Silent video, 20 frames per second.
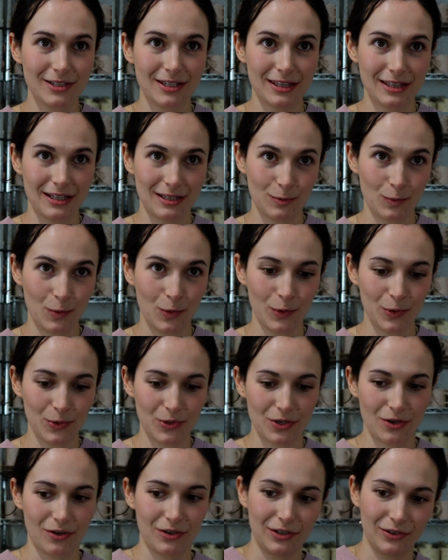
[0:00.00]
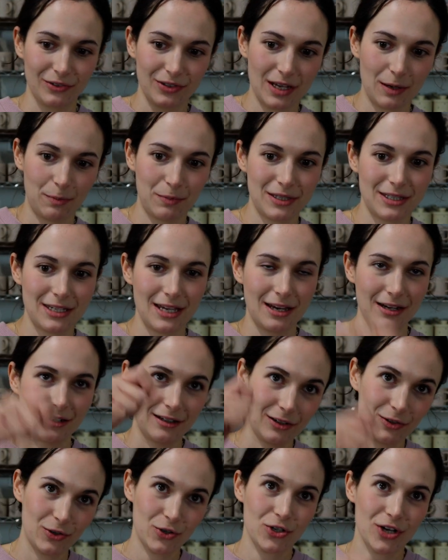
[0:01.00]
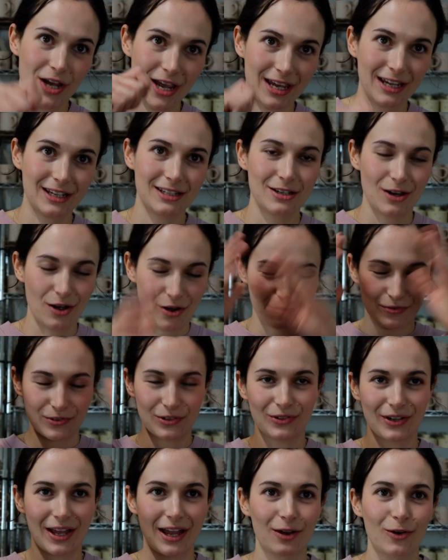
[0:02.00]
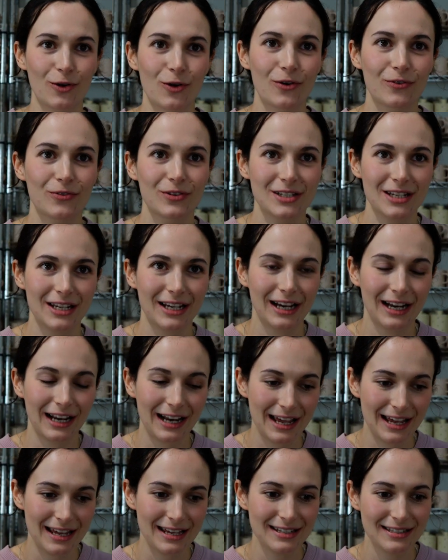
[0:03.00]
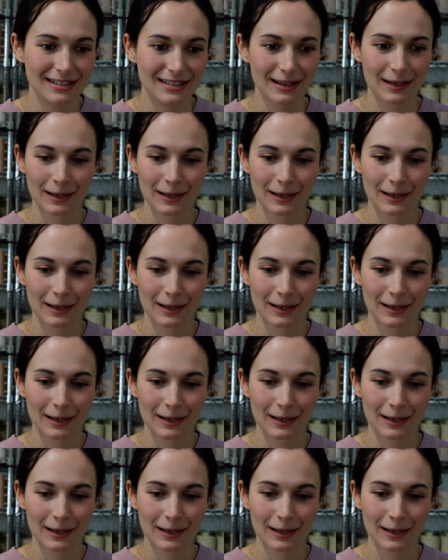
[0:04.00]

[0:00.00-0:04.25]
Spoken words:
in this water, and you'll dip it in, you'll shake it off, and you'll get covered in glaze.